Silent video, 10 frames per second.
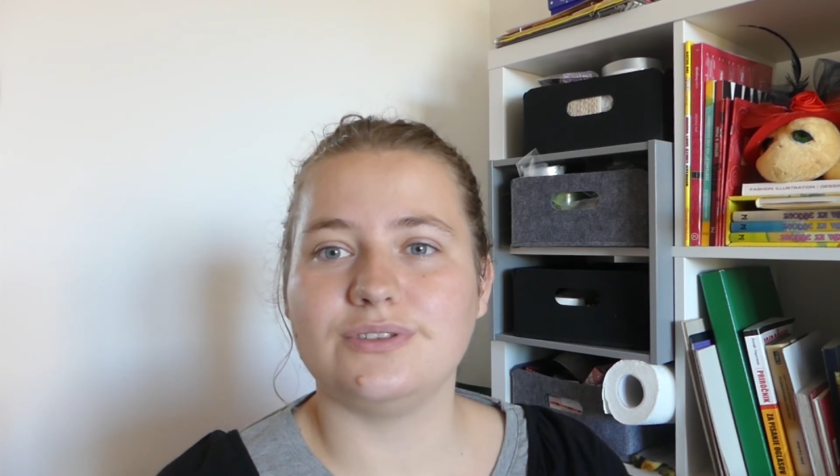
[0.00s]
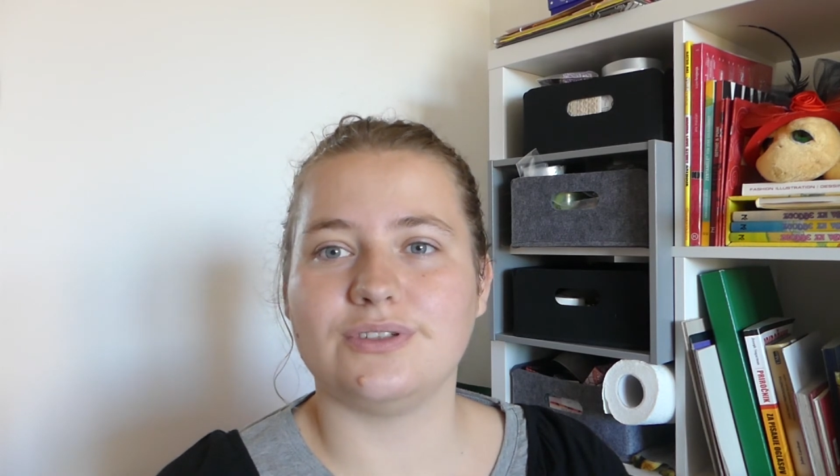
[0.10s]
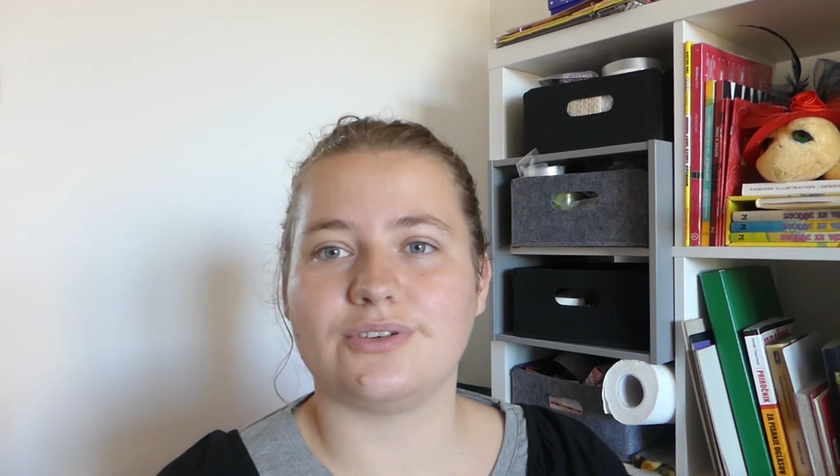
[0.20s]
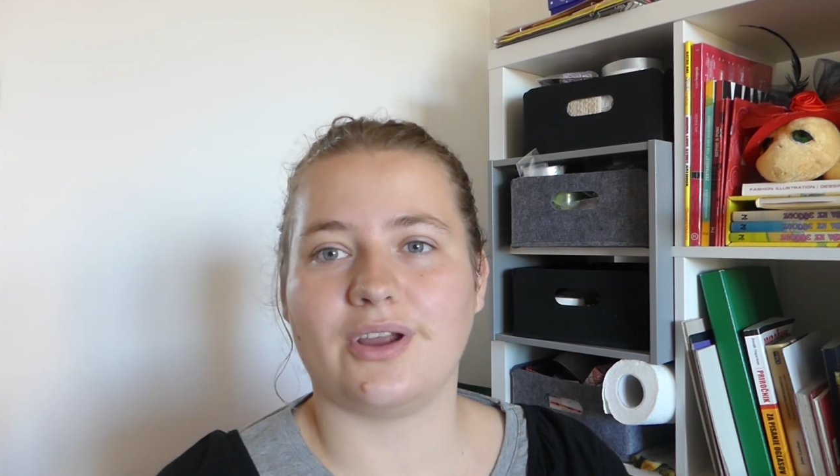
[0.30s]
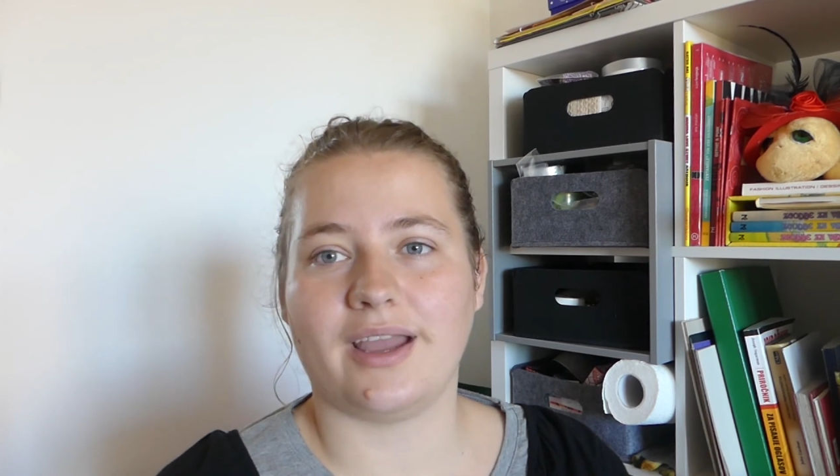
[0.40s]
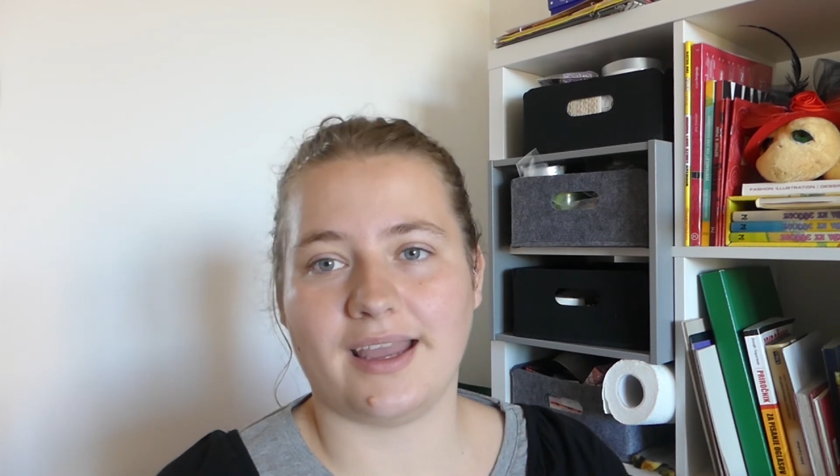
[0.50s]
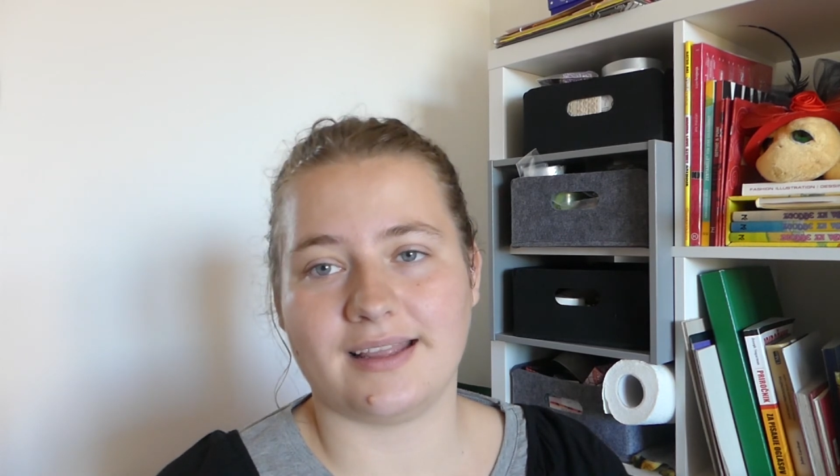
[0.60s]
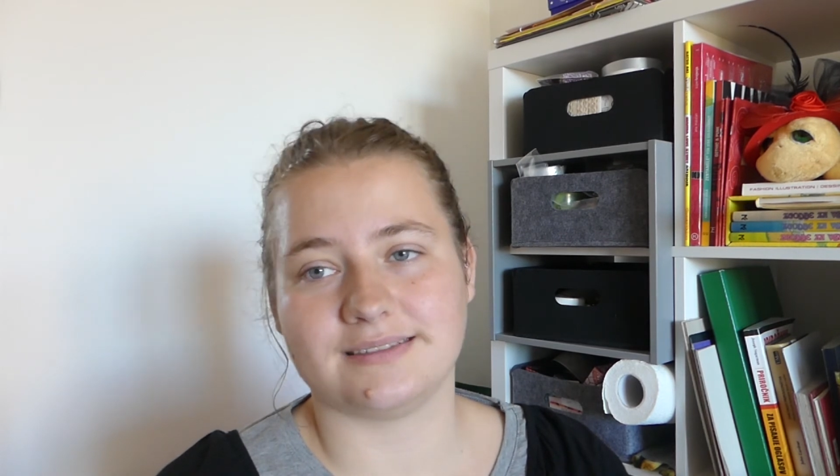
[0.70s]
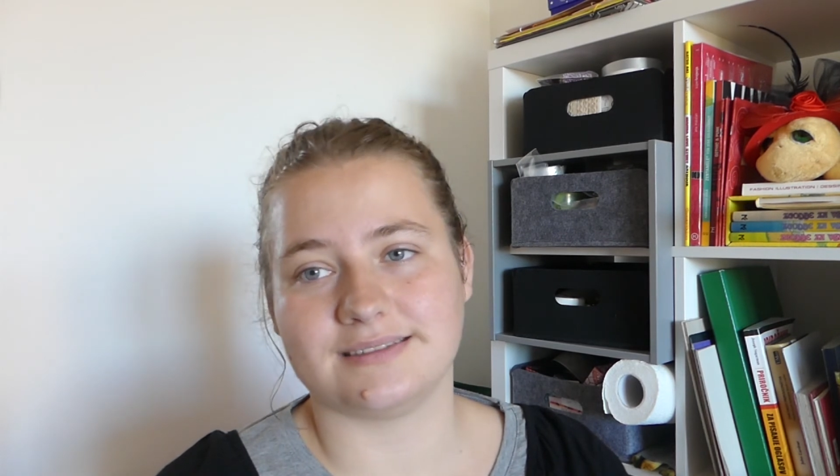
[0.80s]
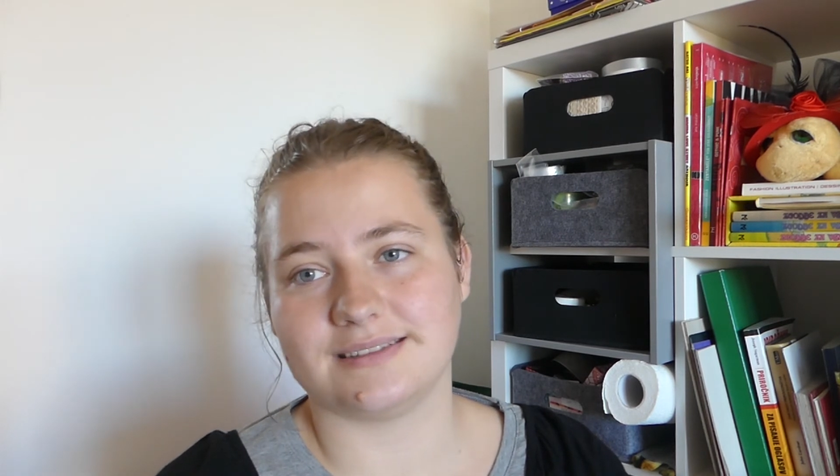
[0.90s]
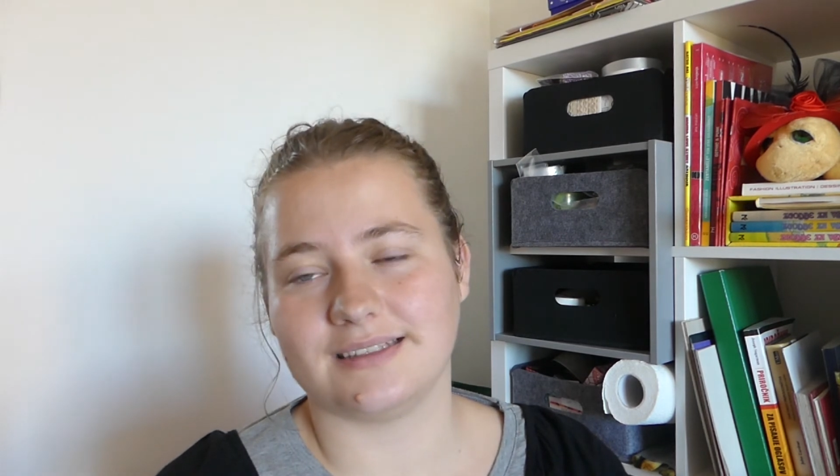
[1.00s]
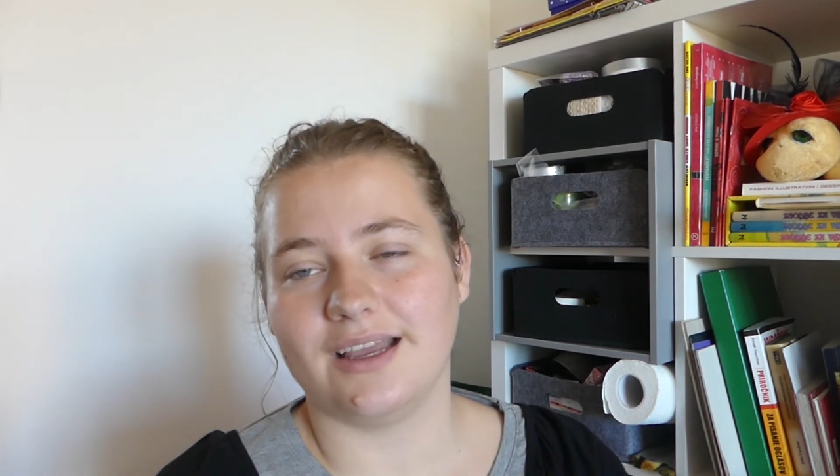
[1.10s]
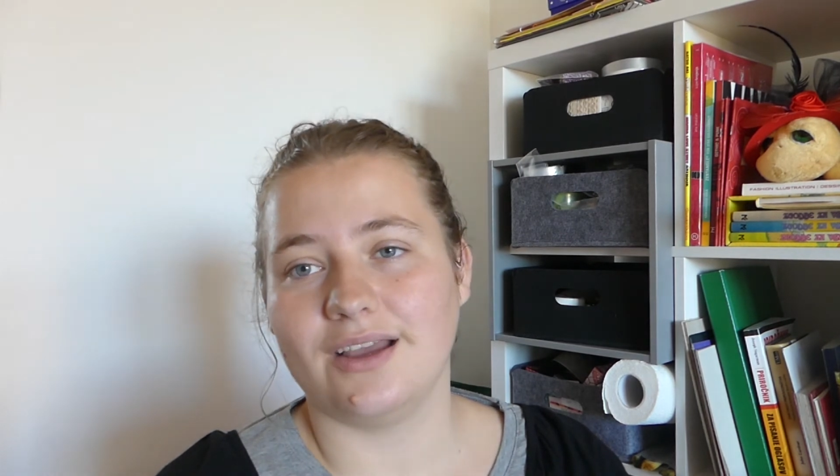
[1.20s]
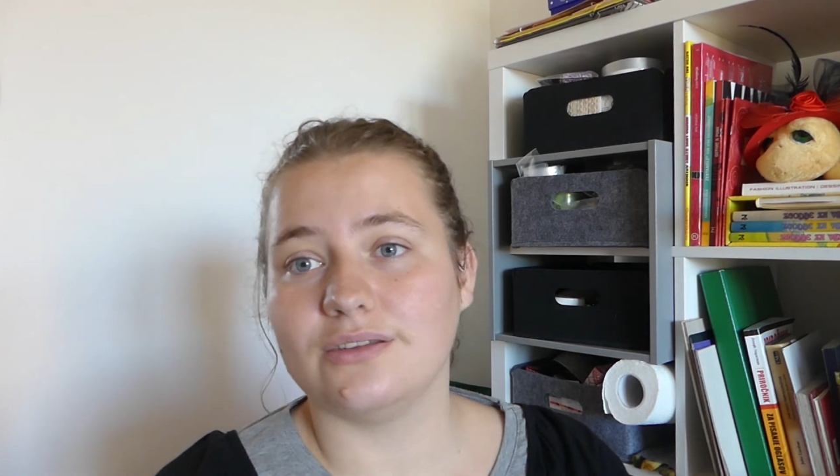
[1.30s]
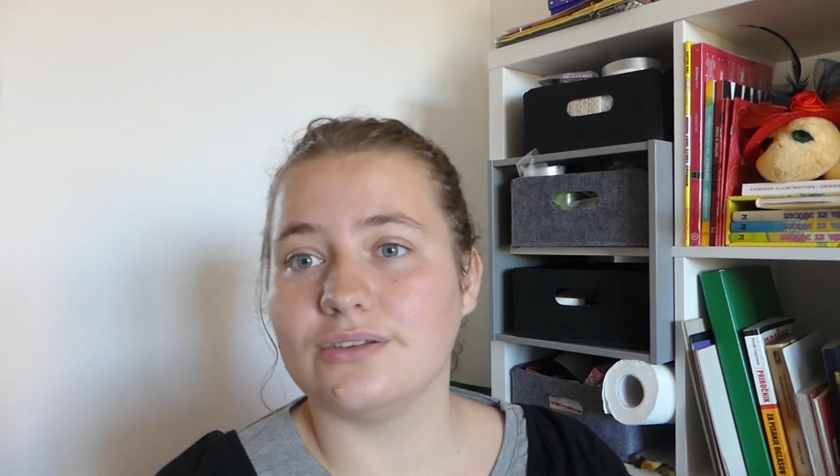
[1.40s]
your hand,
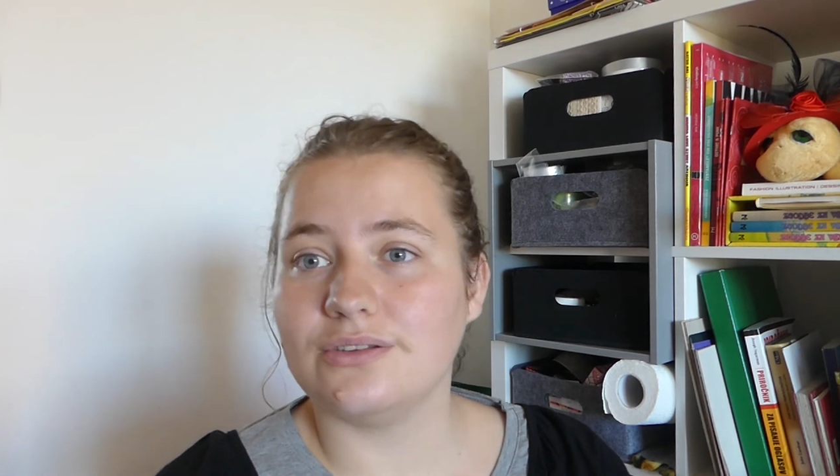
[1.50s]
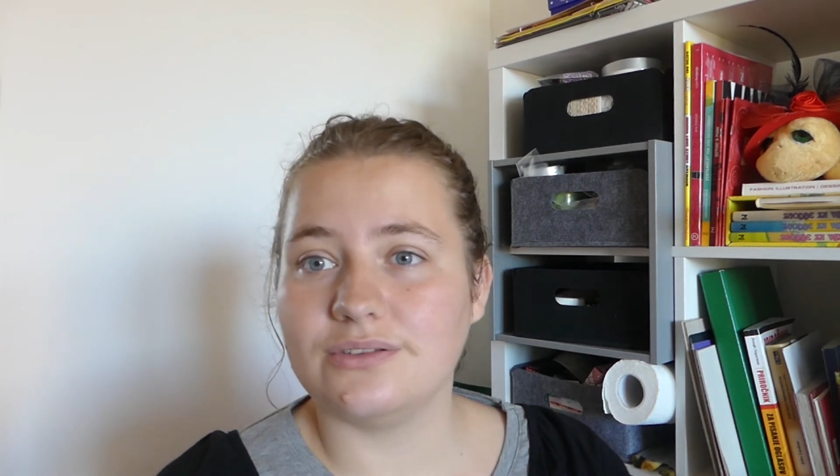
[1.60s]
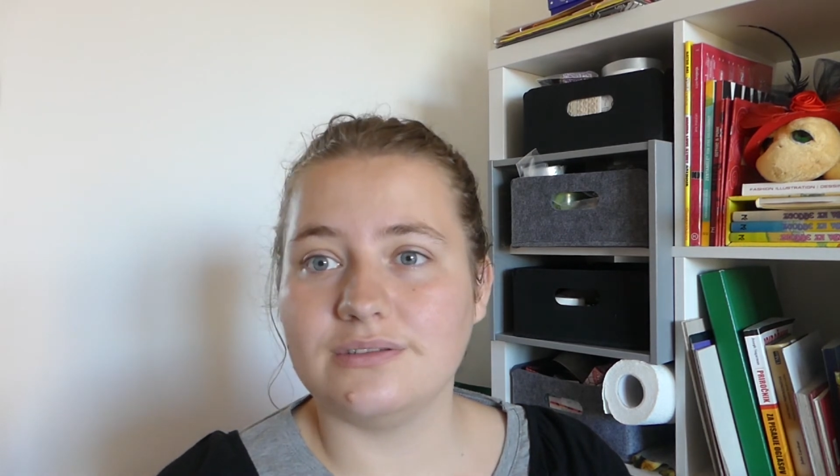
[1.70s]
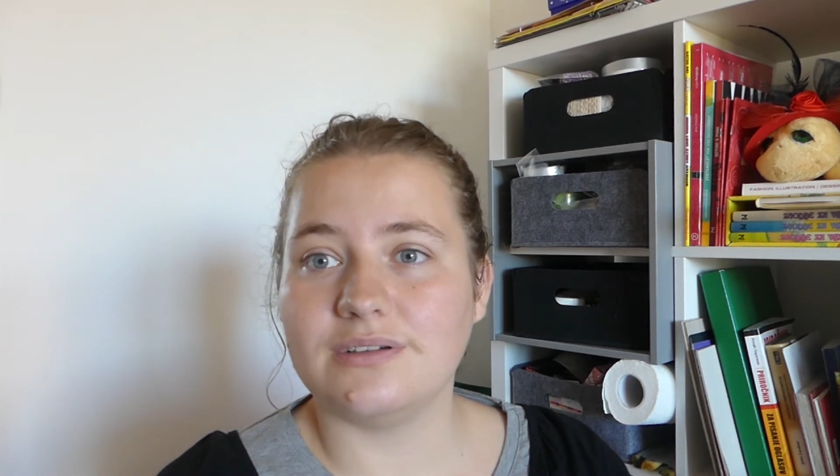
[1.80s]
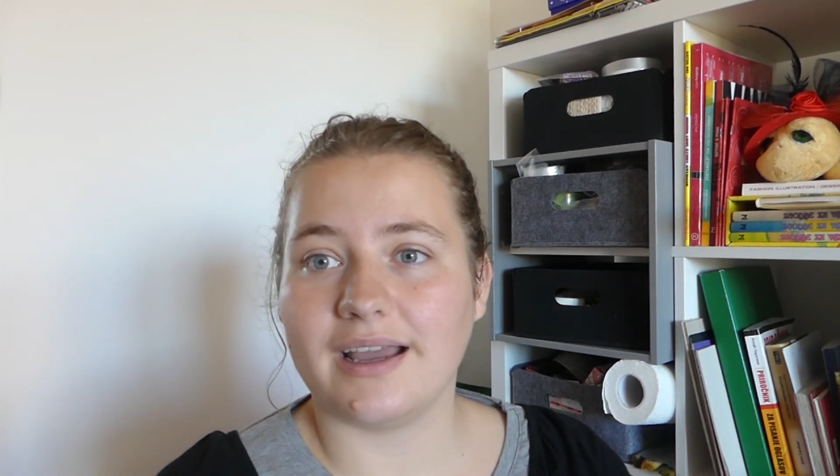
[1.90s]
don't do